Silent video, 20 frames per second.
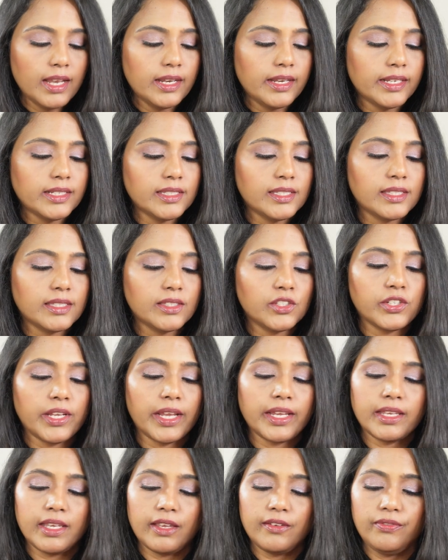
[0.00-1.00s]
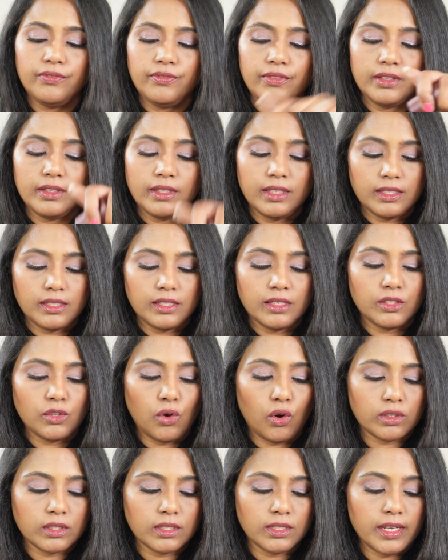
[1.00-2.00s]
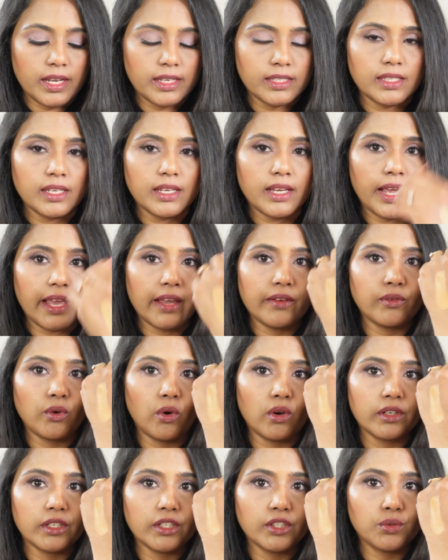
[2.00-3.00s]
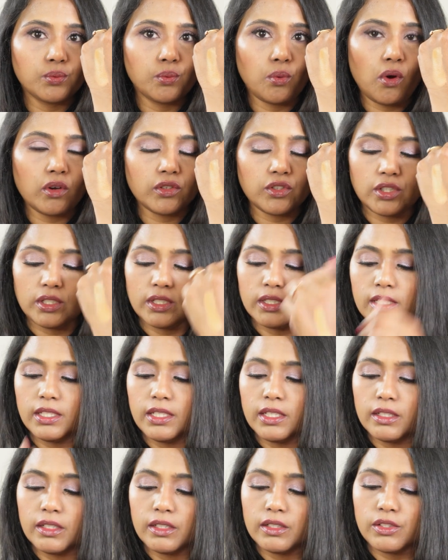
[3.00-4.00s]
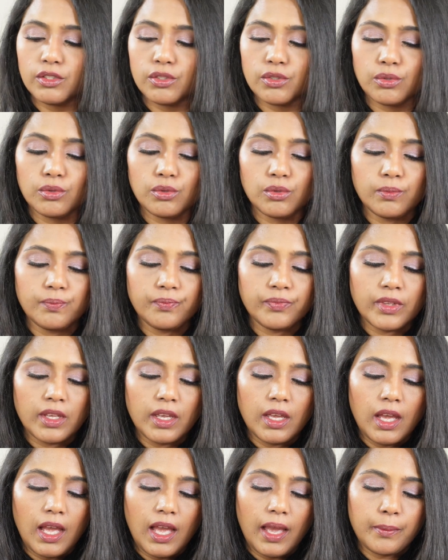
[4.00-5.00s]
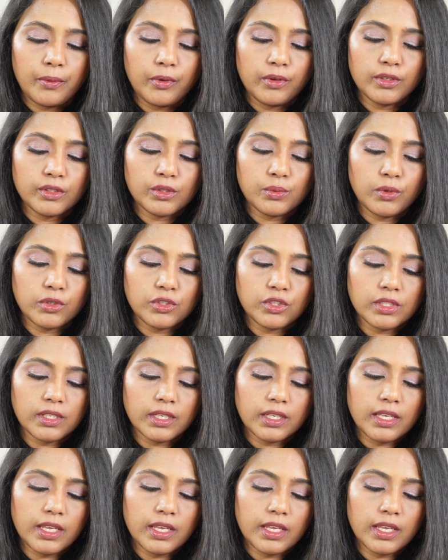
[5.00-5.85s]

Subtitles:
Let's check if this is oxidizing. I have already swatched it here, so I'm going to swatch it